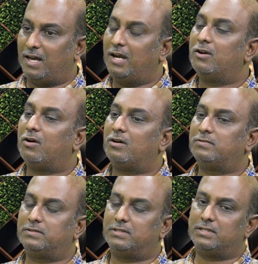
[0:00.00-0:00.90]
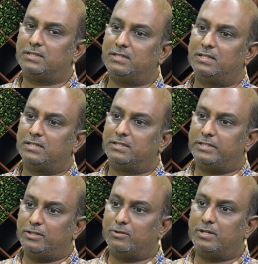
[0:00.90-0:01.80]
And after
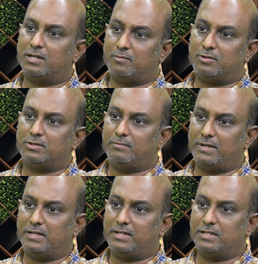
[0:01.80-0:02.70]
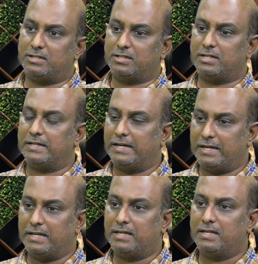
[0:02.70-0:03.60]
she knowing about the meditation and
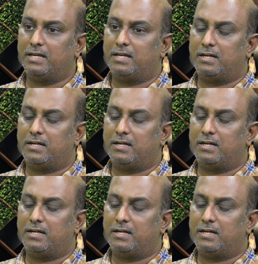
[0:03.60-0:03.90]
getting